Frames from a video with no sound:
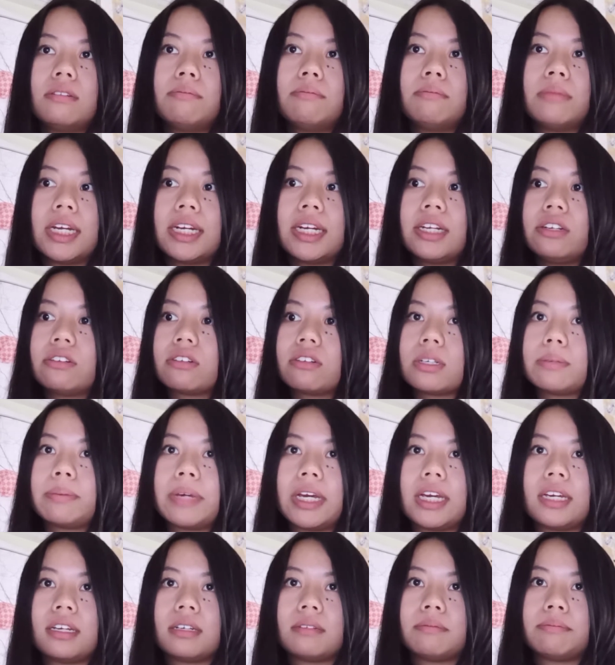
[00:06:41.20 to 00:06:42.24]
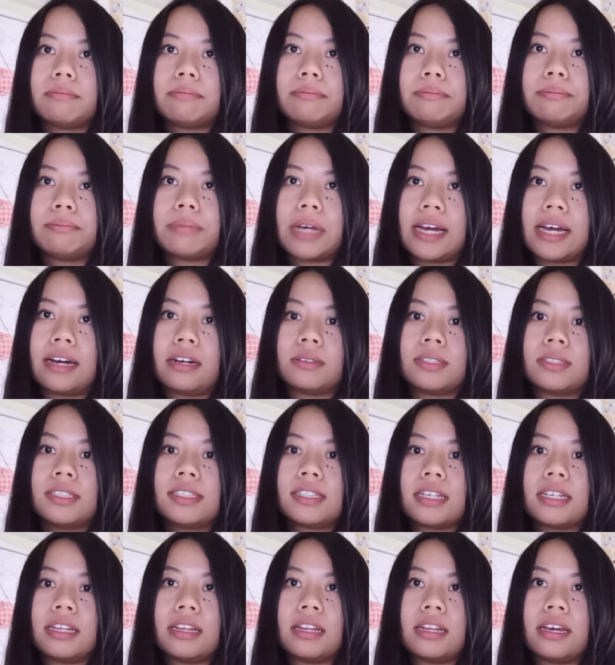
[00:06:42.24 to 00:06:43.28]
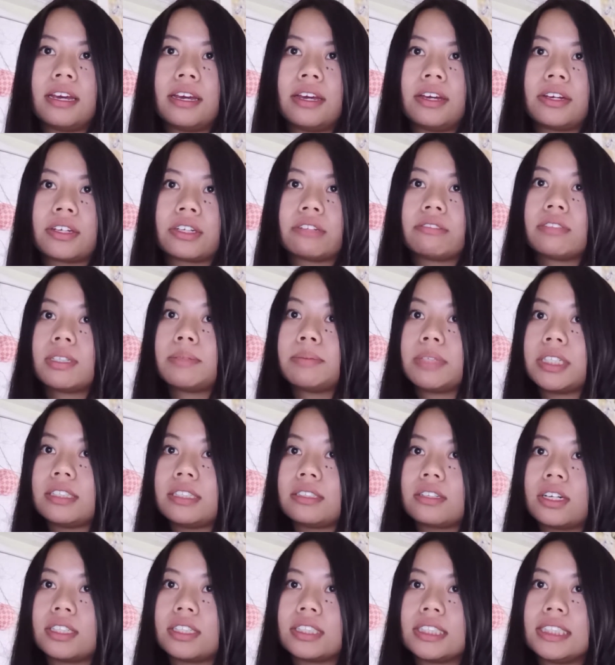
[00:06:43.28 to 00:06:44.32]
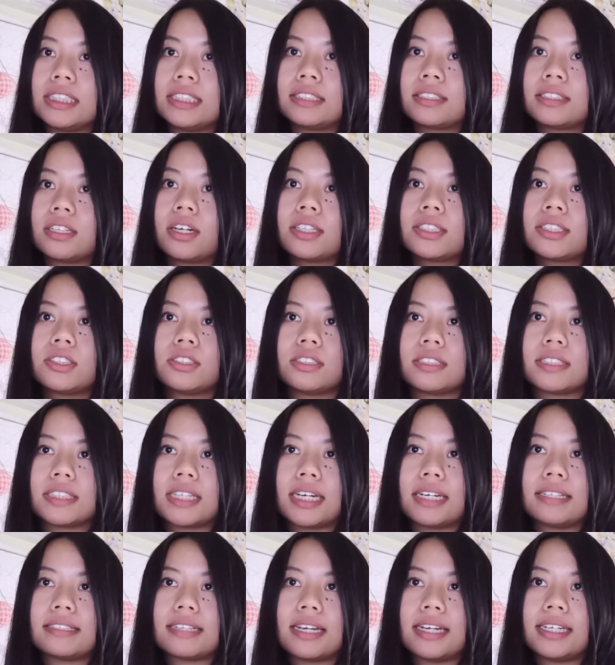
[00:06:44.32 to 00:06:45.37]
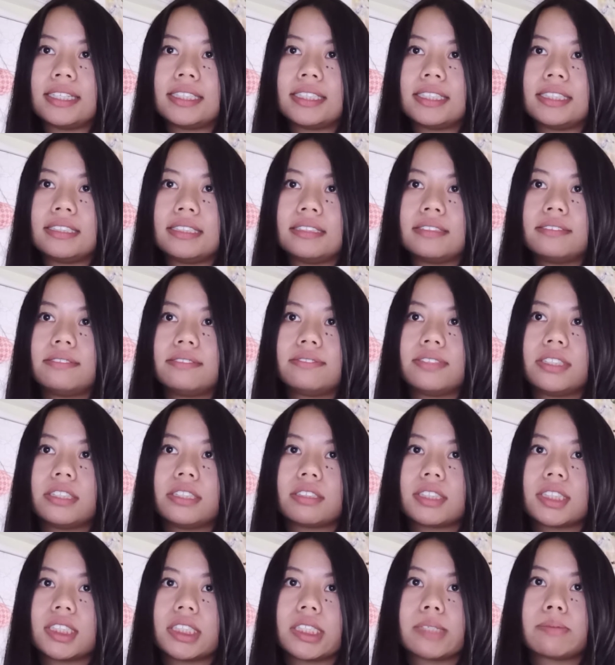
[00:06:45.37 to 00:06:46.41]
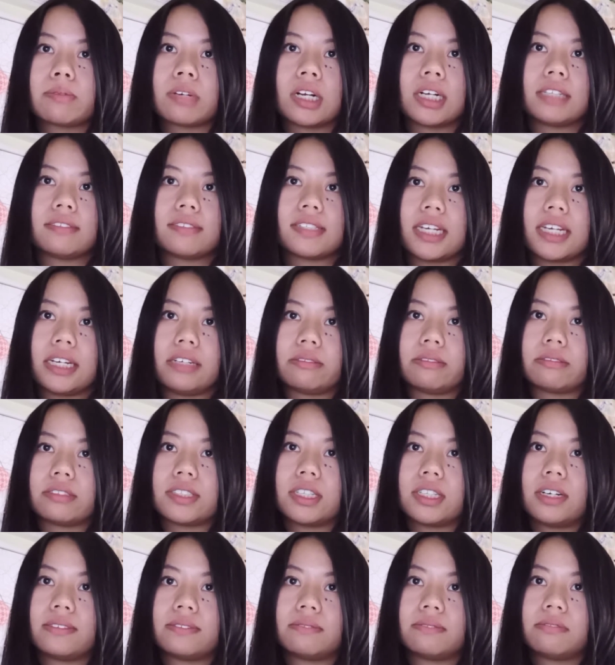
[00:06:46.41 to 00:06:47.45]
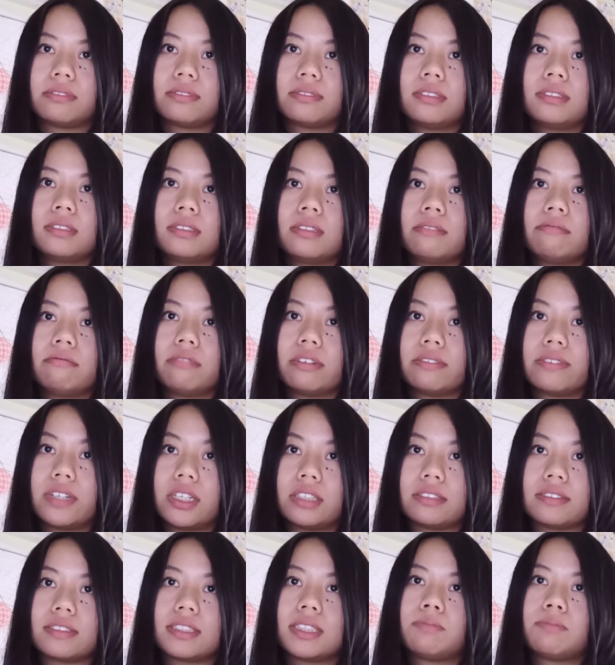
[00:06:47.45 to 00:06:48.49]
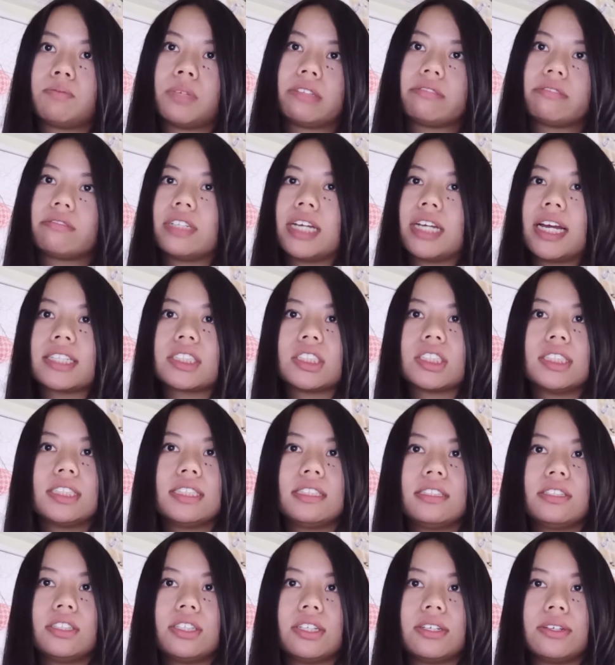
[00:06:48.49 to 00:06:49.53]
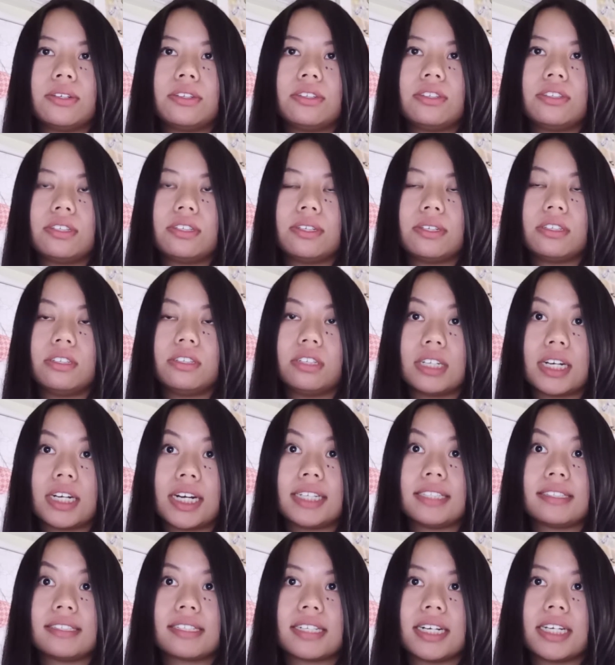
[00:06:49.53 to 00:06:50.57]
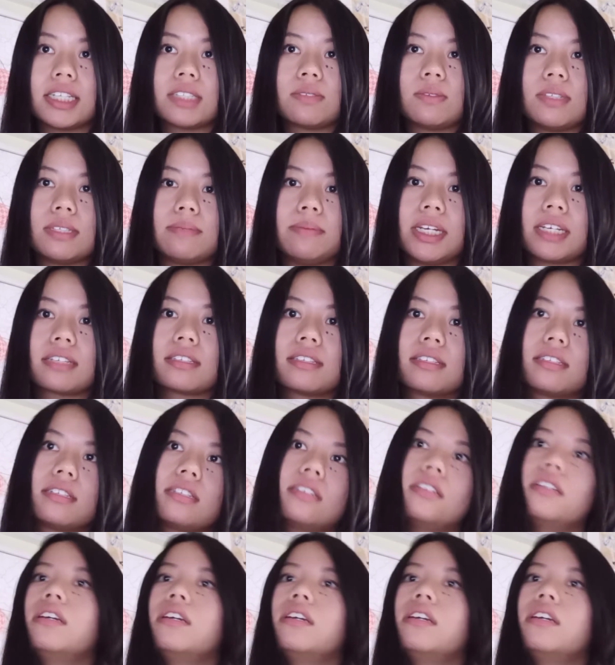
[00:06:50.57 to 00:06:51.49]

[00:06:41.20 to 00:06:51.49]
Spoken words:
Many European powers and their Caribbean colonies ostracized Haiti, fearing the spread of slave revolts, but reaction in the United States was mixed.